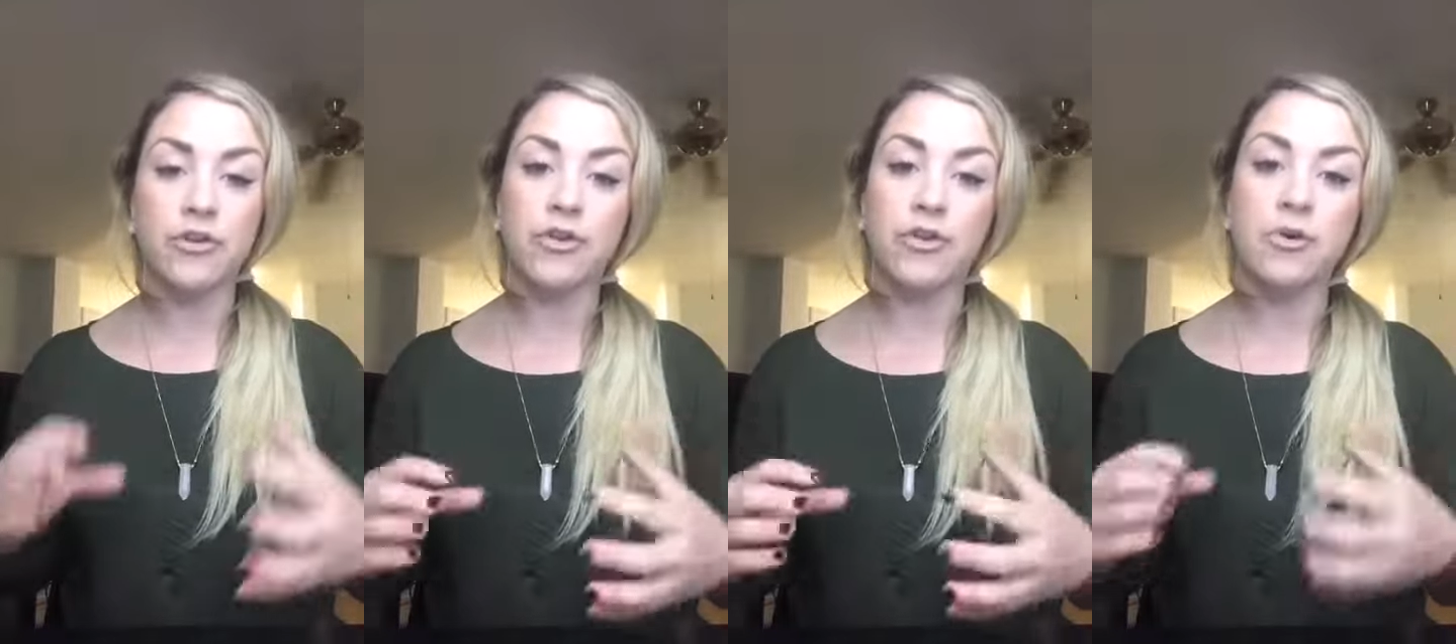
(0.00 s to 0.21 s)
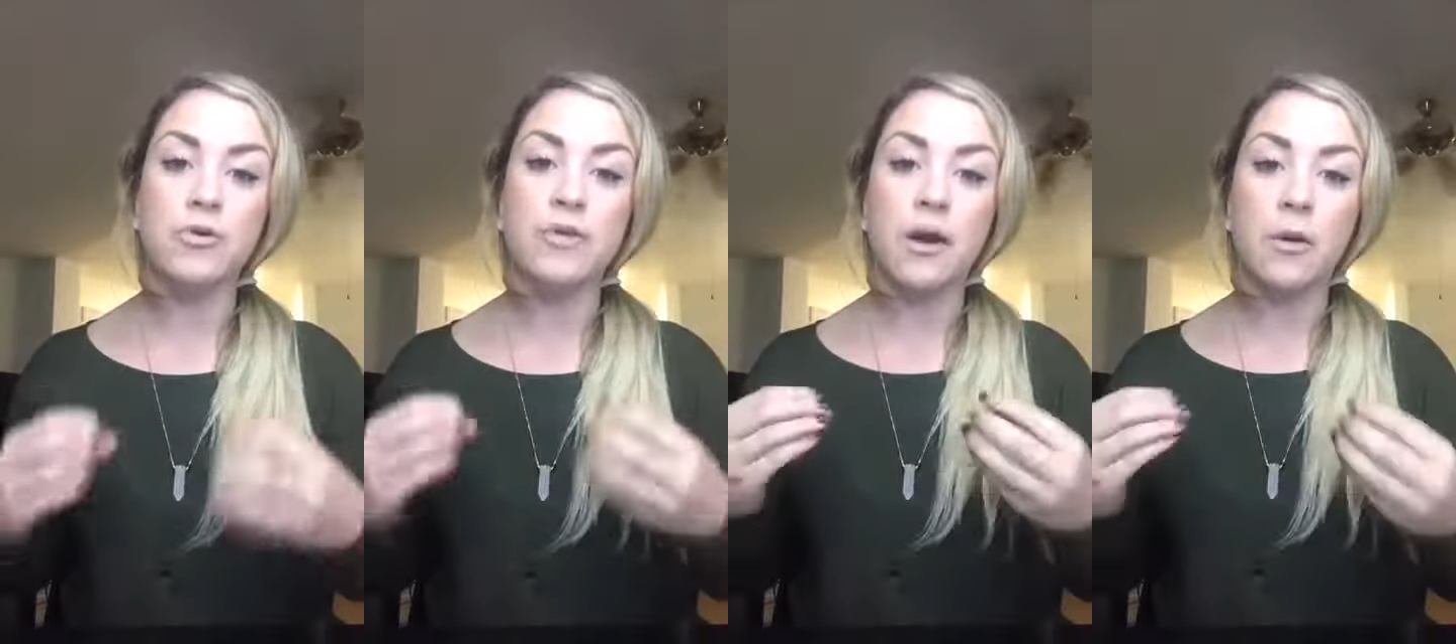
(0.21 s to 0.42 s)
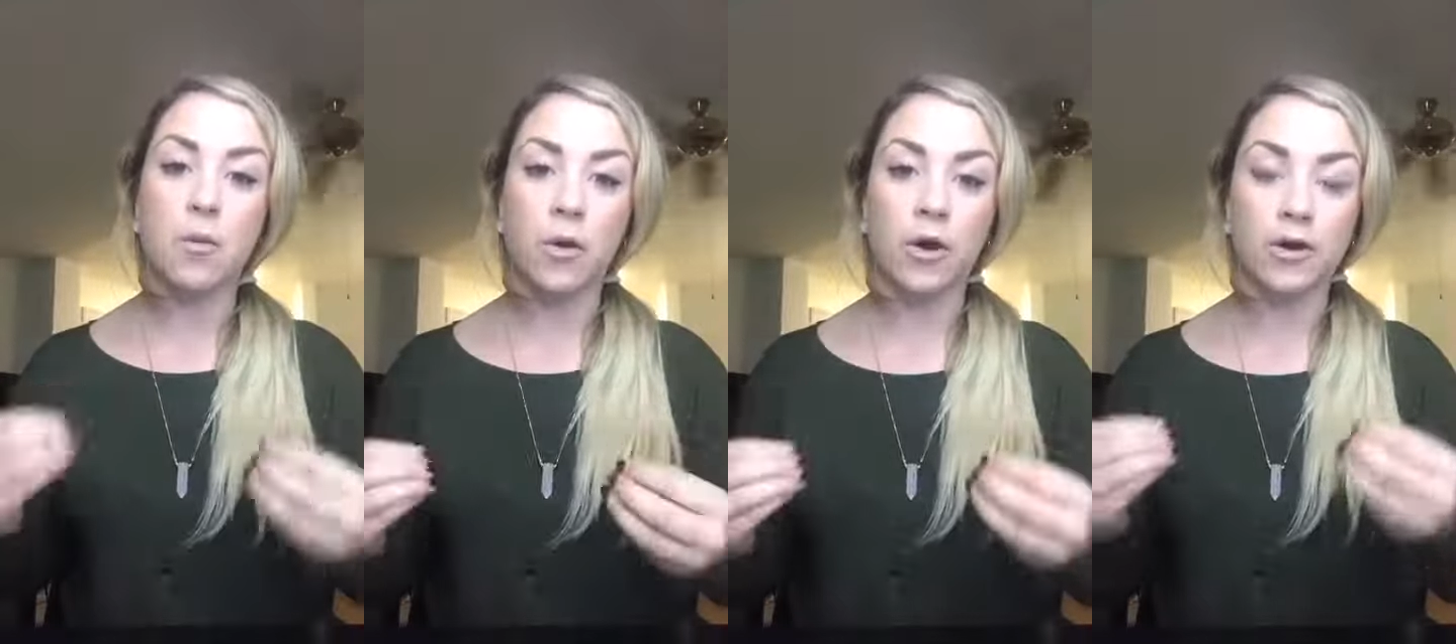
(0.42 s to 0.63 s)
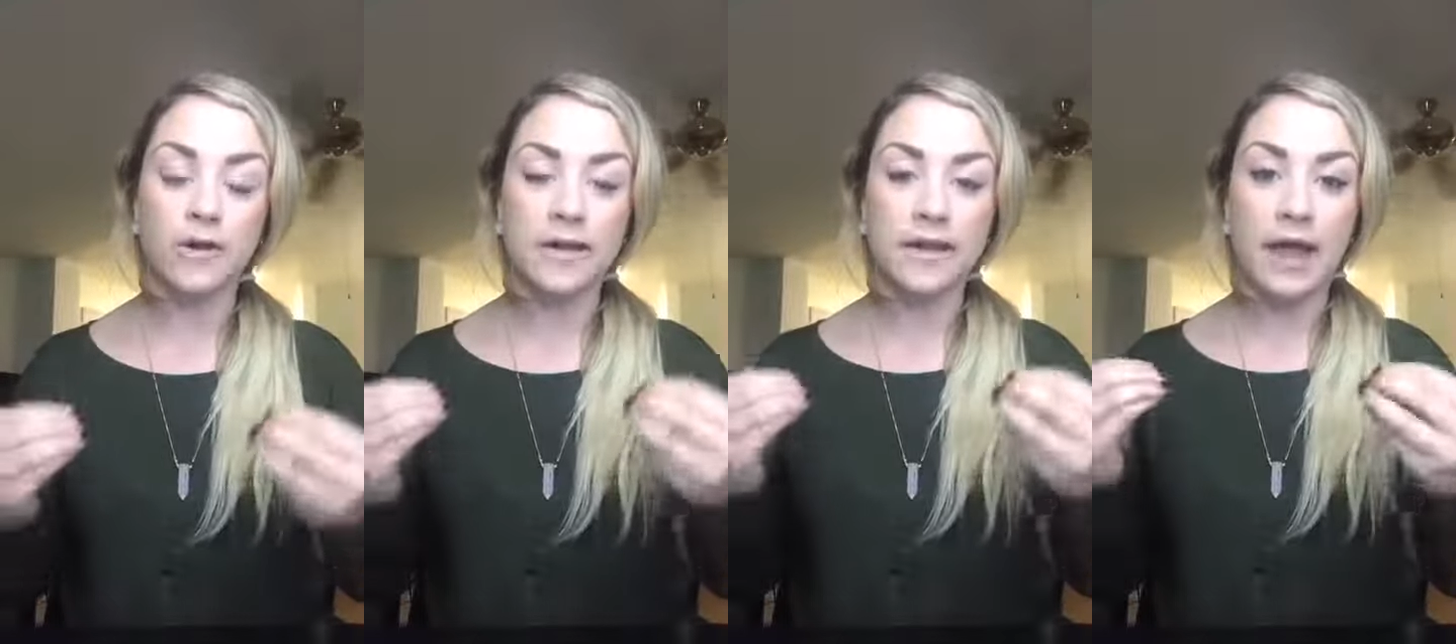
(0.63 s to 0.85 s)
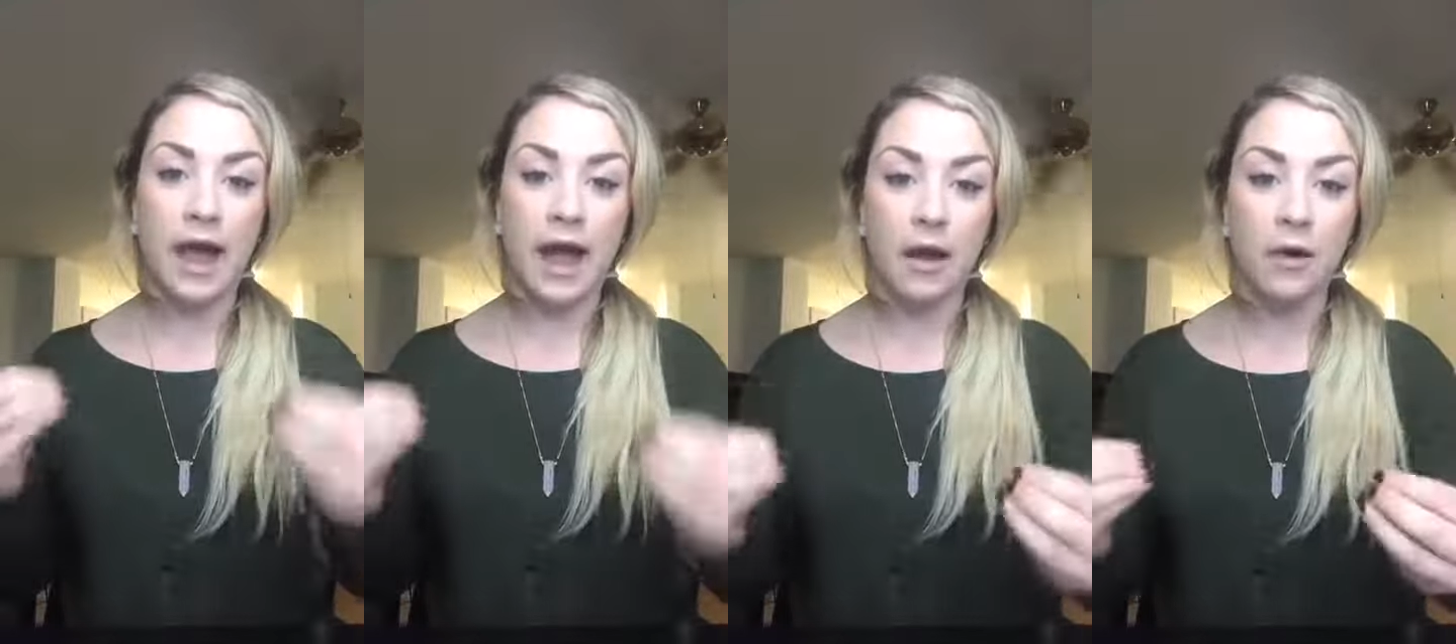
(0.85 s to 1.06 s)
you that
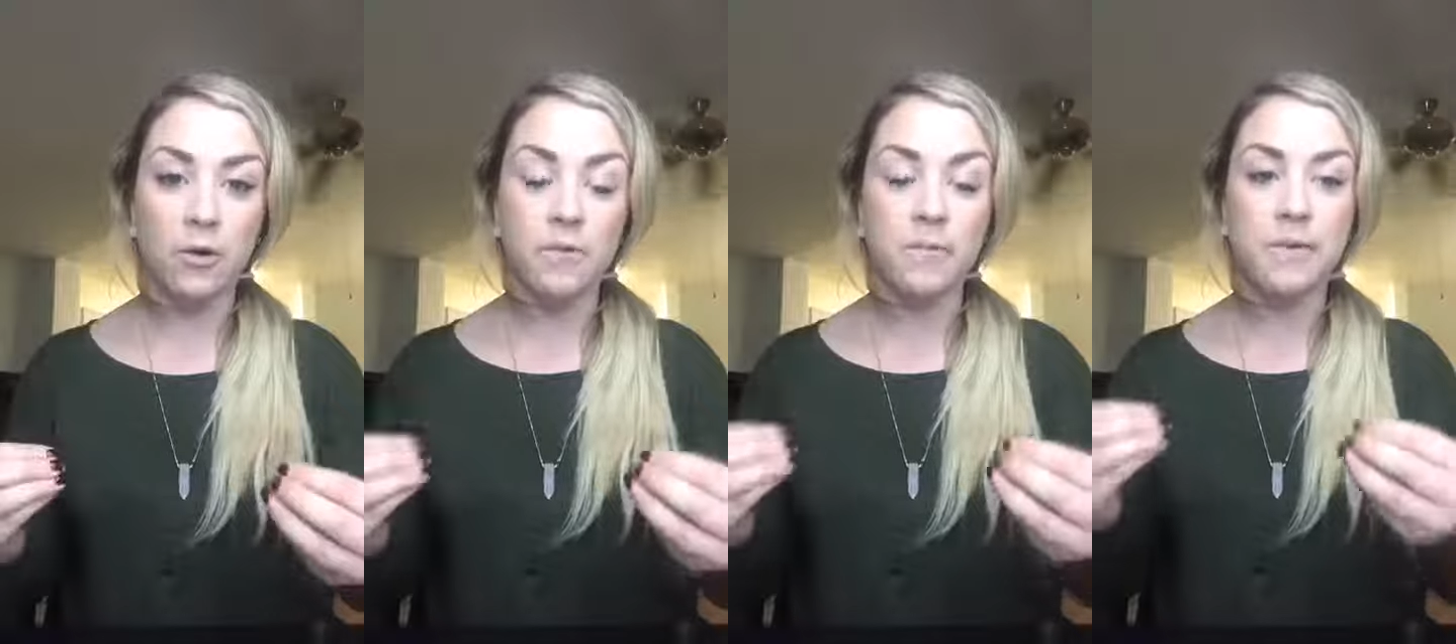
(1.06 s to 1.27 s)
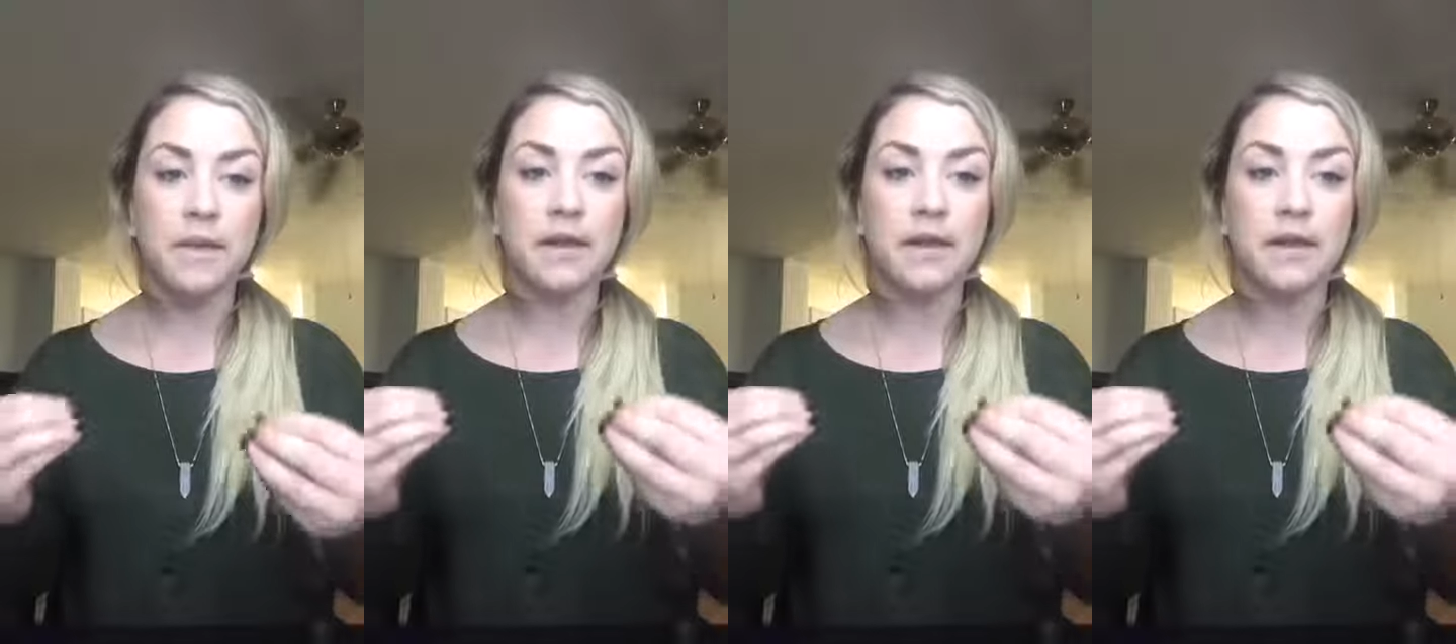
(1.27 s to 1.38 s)
works out,